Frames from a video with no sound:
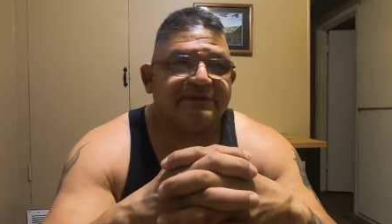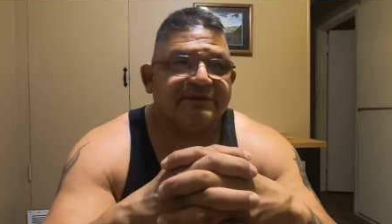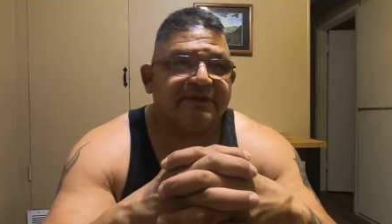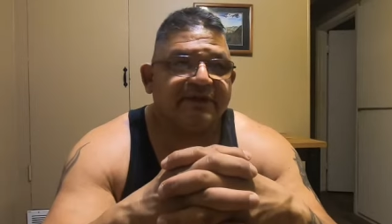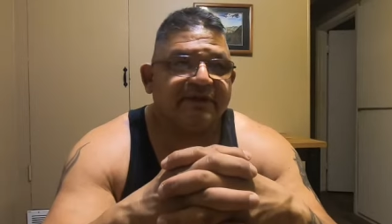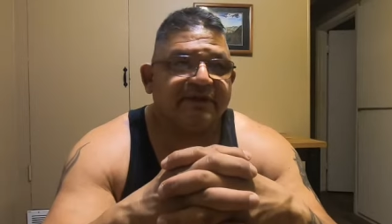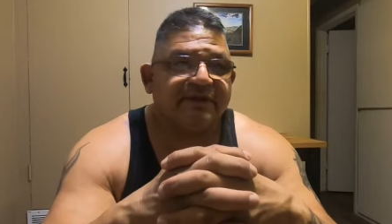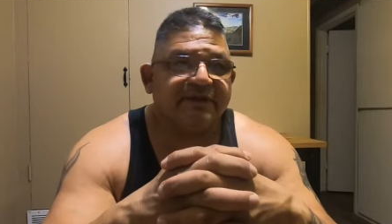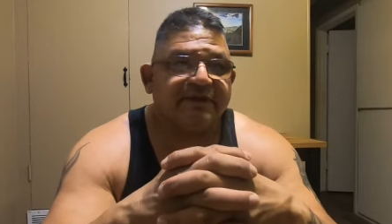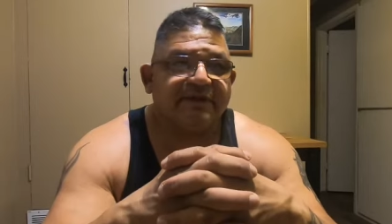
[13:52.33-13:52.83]

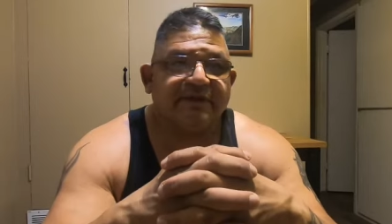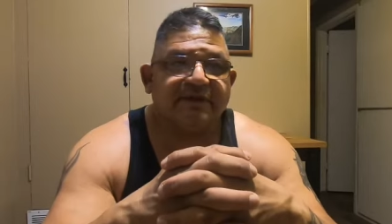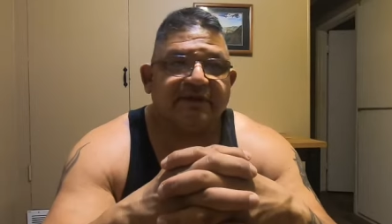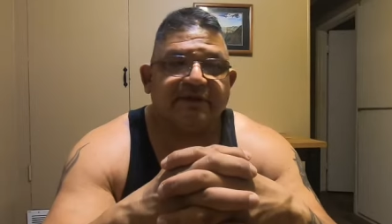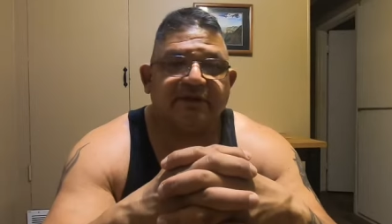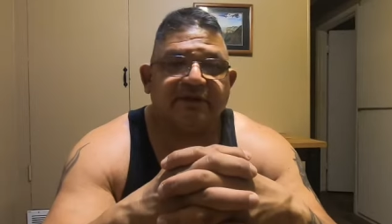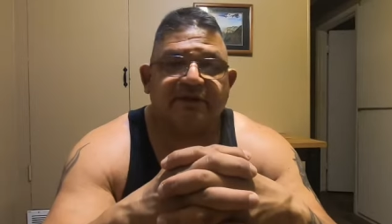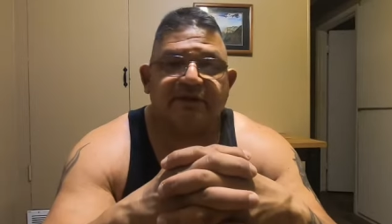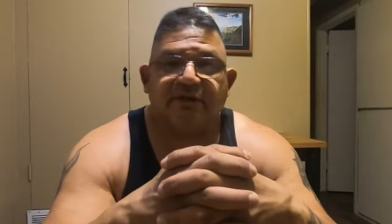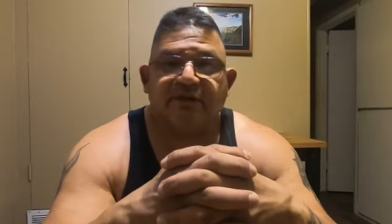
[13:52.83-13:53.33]
thing,
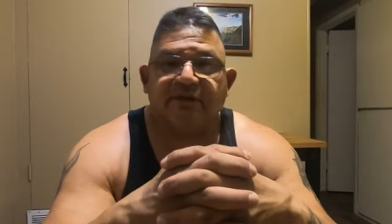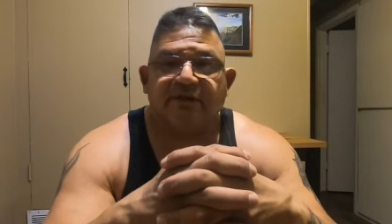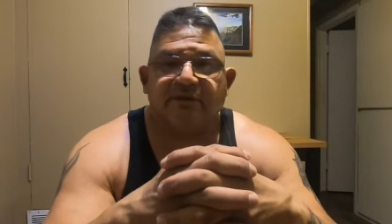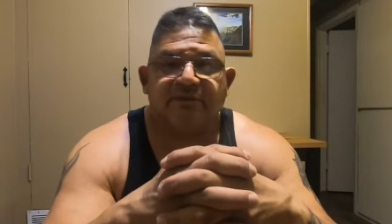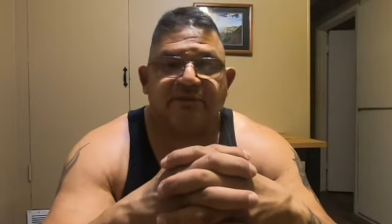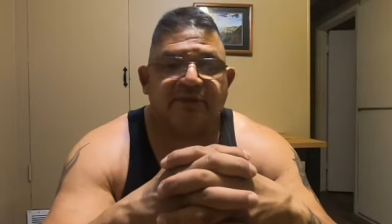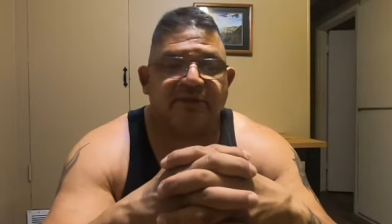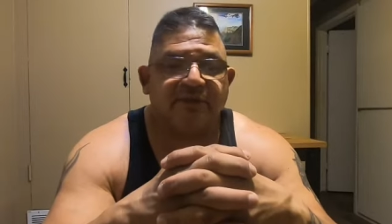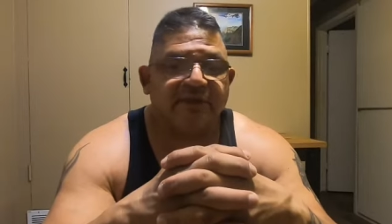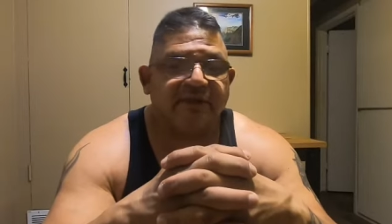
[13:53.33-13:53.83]
you know,
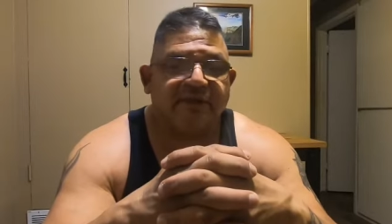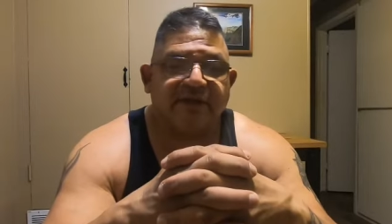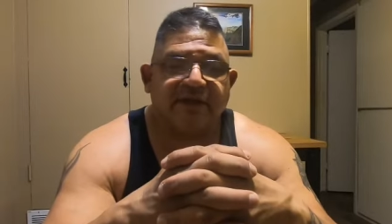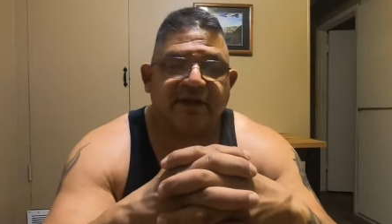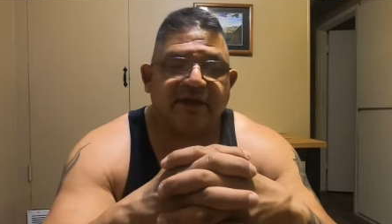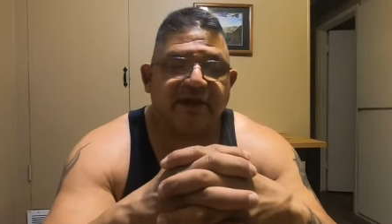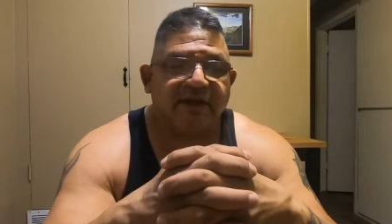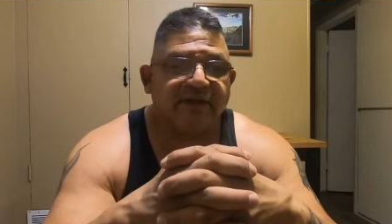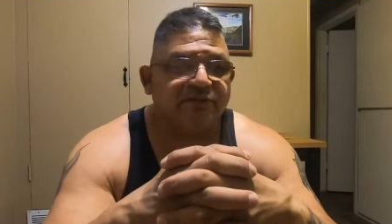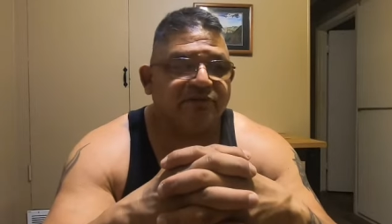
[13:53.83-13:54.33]
and
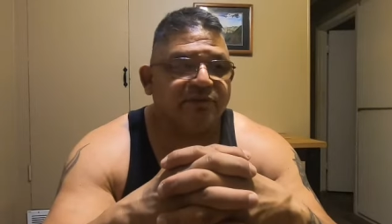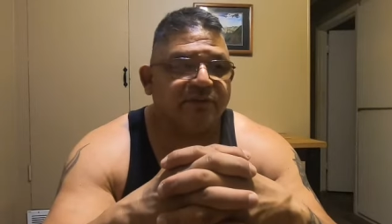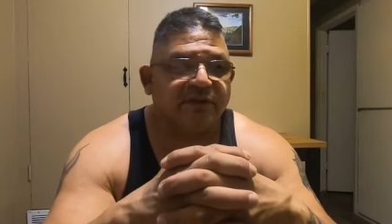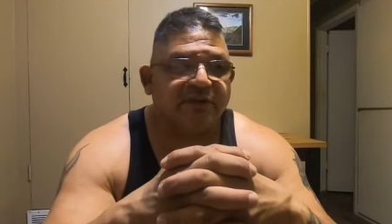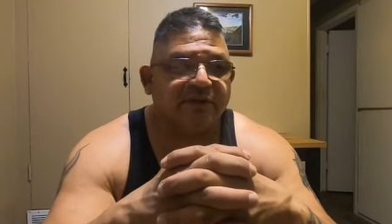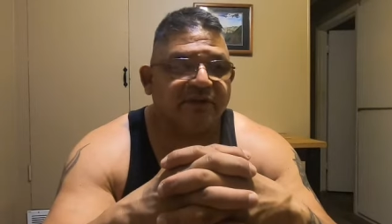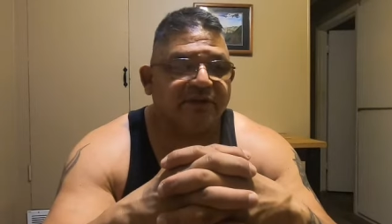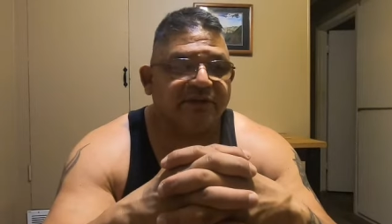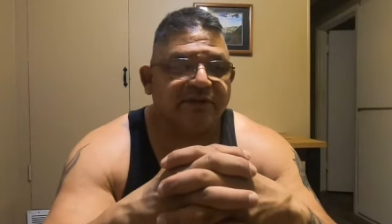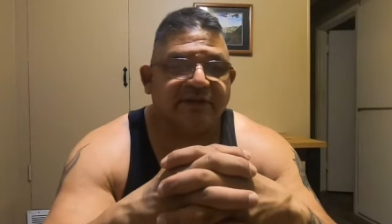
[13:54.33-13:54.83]
I hate
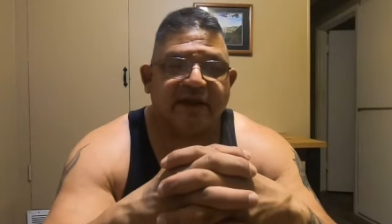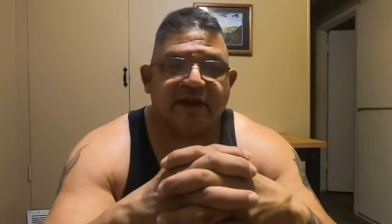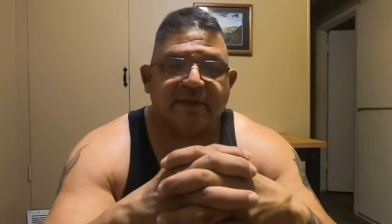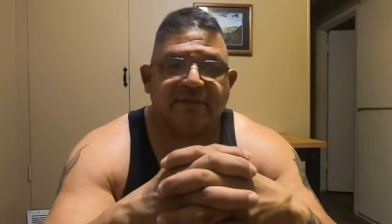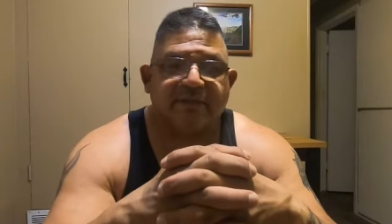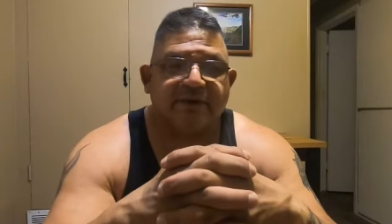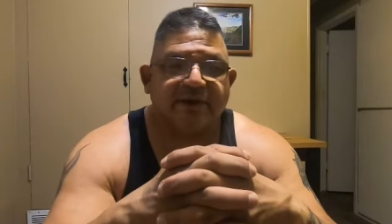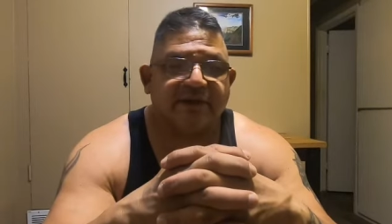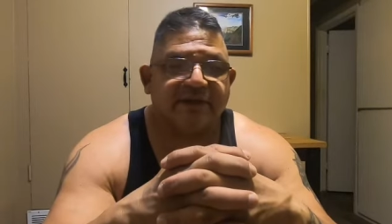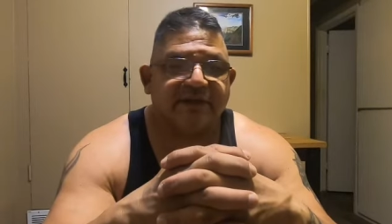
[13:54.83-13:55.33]
dwelling on the
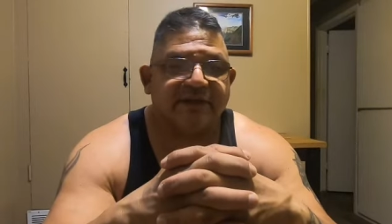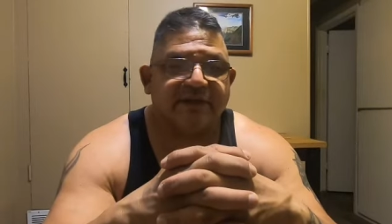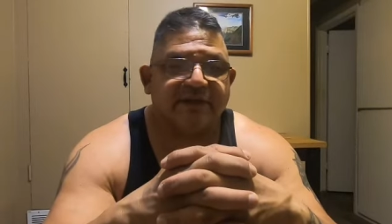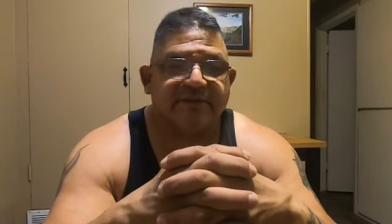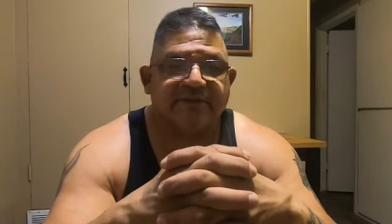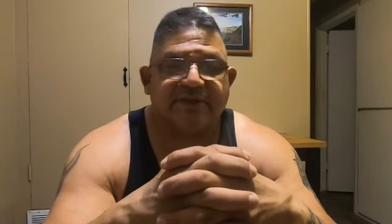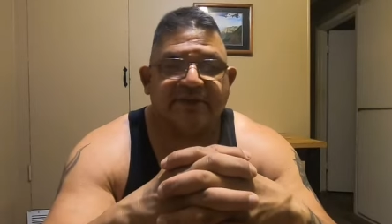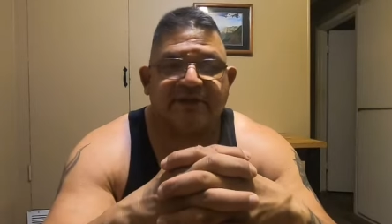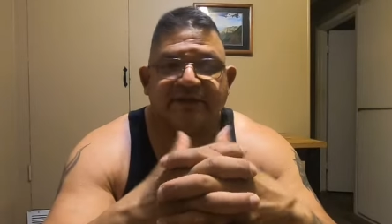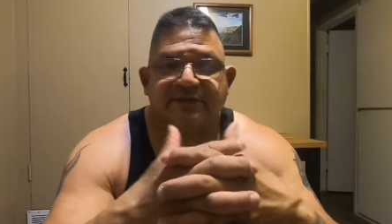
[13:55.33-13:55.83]
Kaepernick
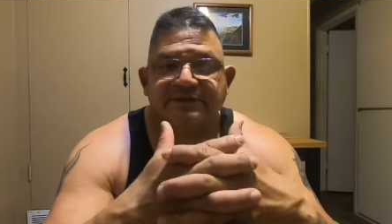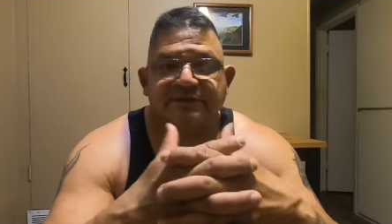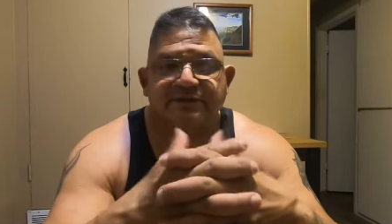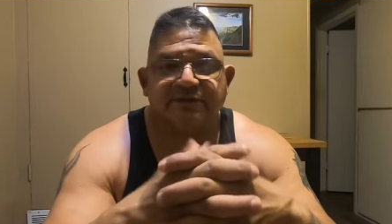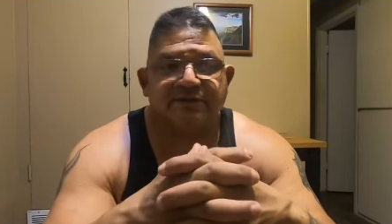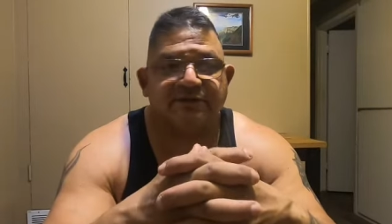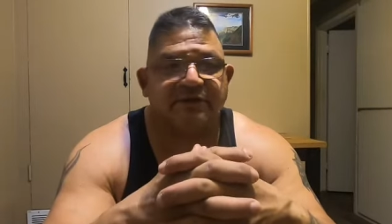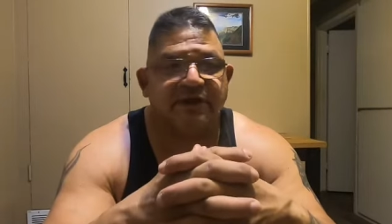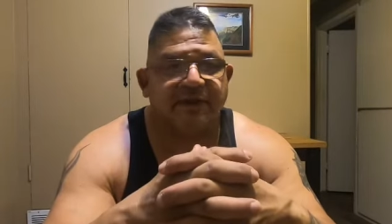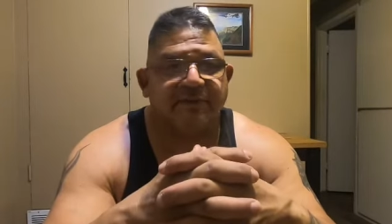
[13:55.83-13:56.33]
thing because, you
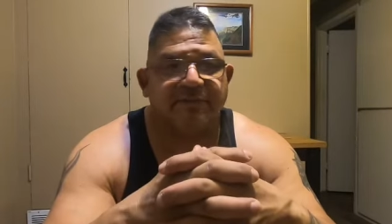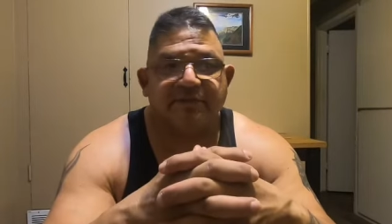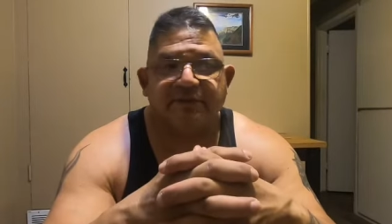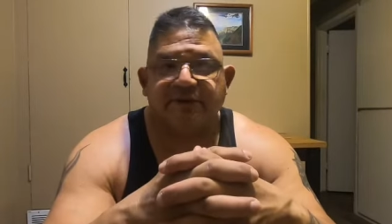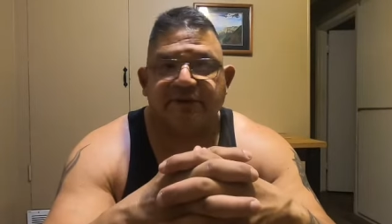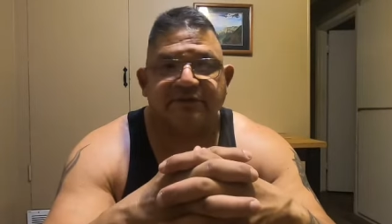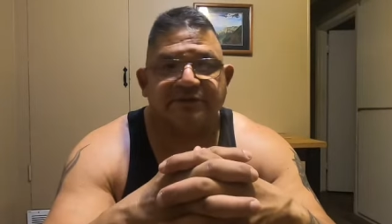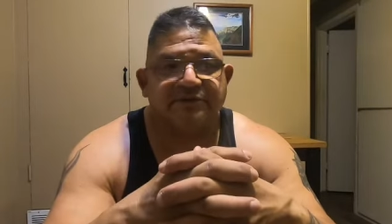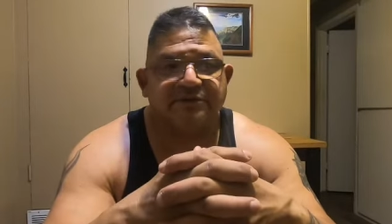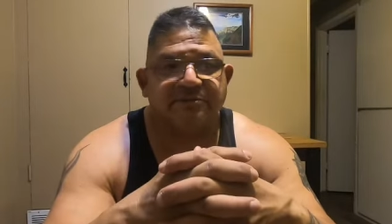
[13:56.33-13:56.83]
know,
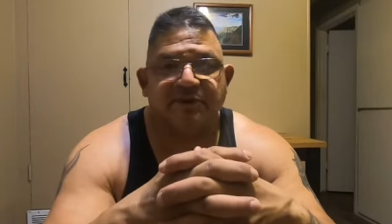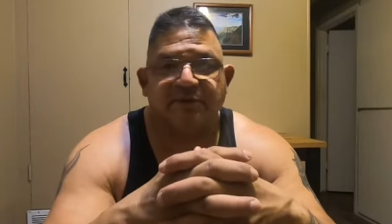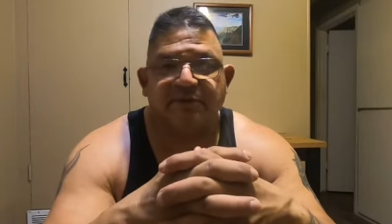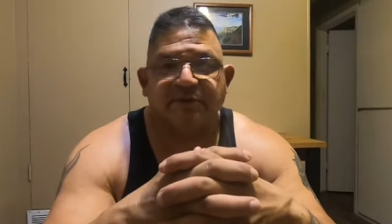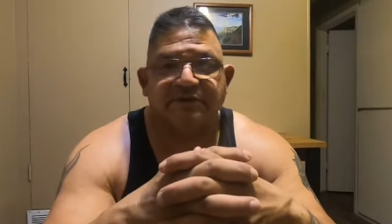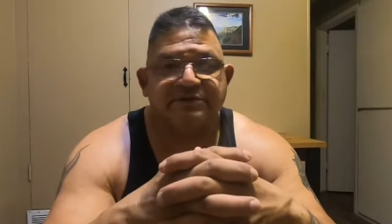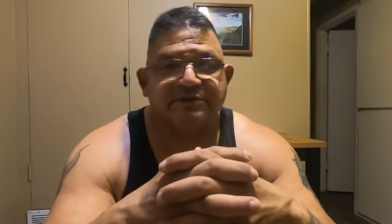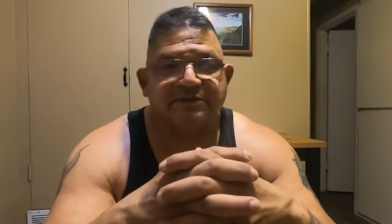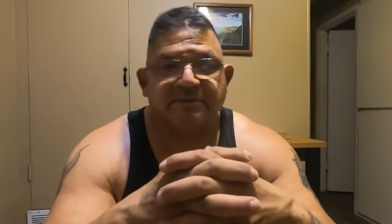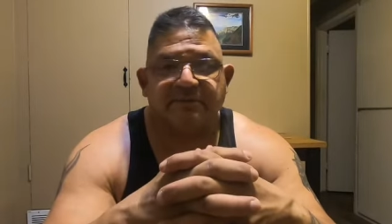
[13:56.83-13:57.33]
Kaepernick to me
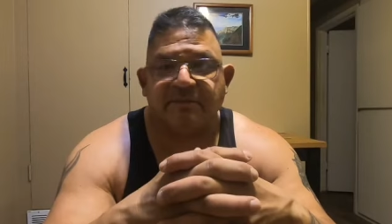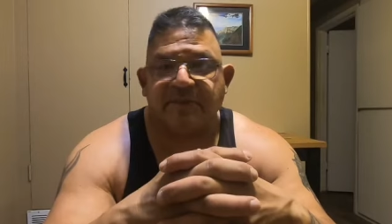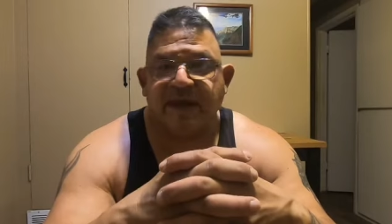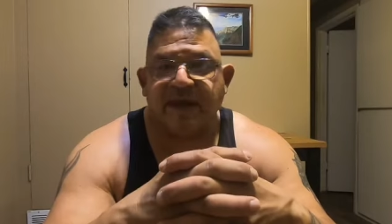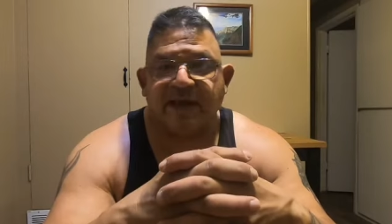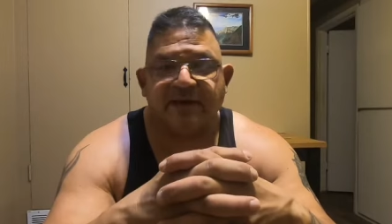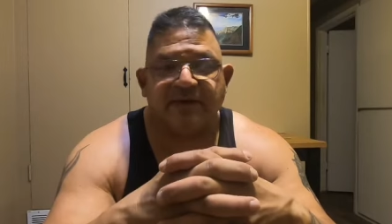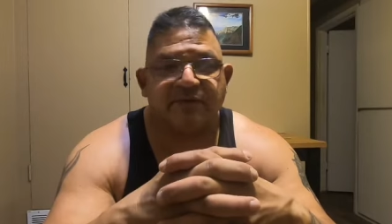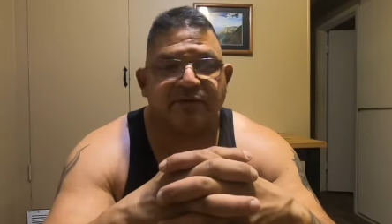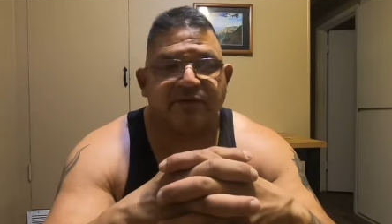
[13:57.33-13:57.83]
wasn't a
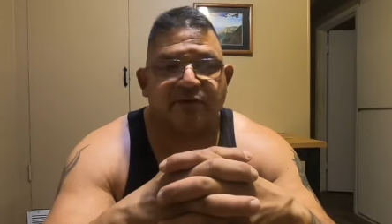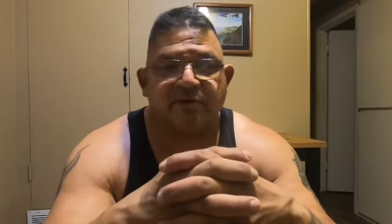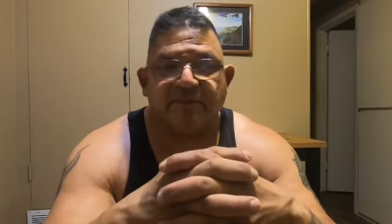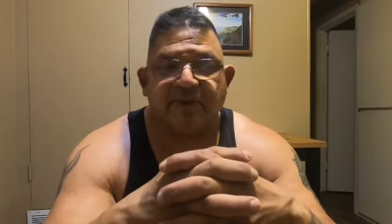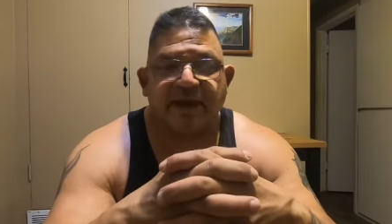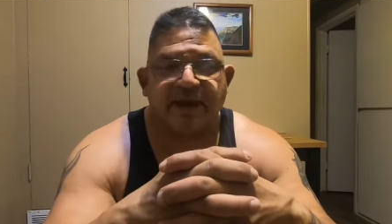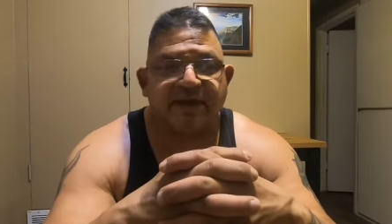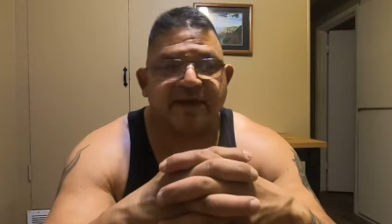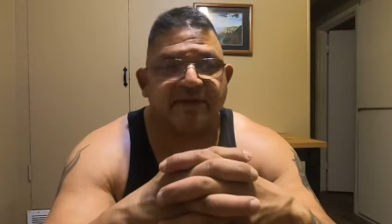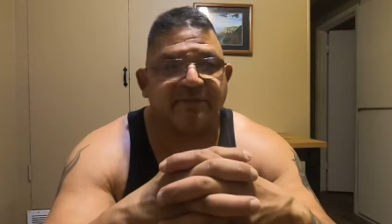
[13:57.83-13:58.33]
bad
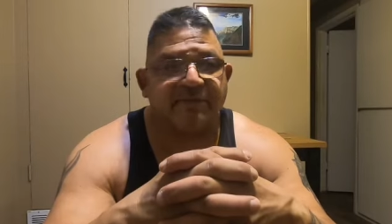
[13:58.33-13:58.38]
quarterback,